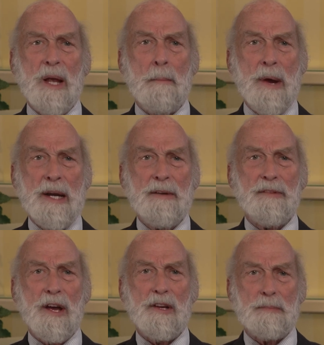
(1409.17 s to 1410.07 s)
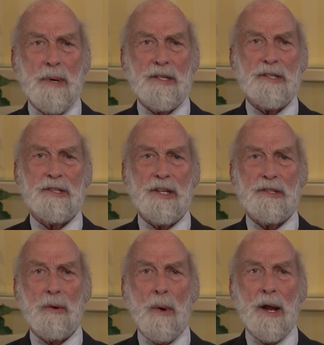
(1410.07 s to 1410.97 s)
Many of those businesses
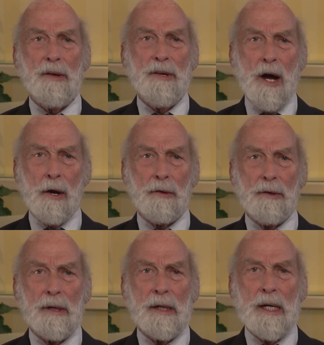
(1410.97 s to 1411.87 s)
are well known.